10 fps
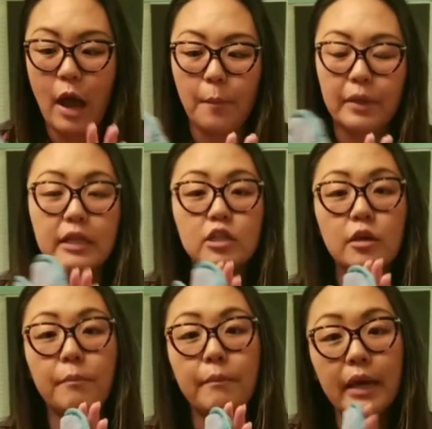but it's
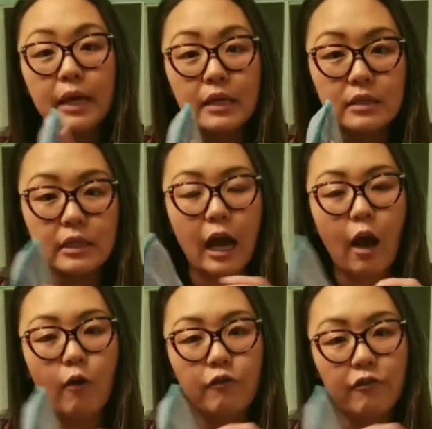amazing
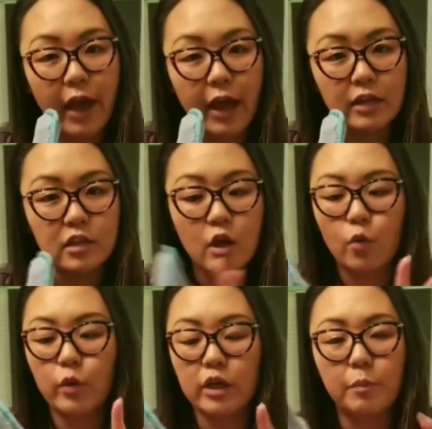how fast
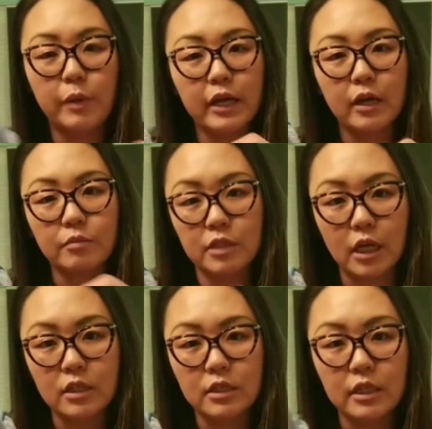we can pick up
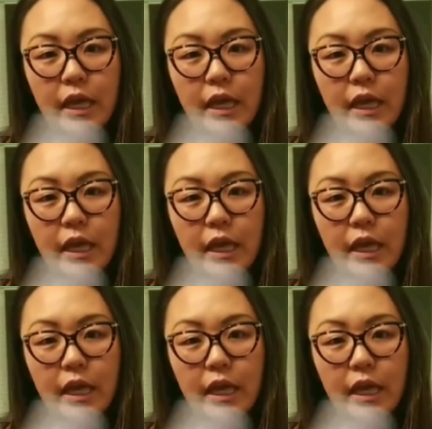dust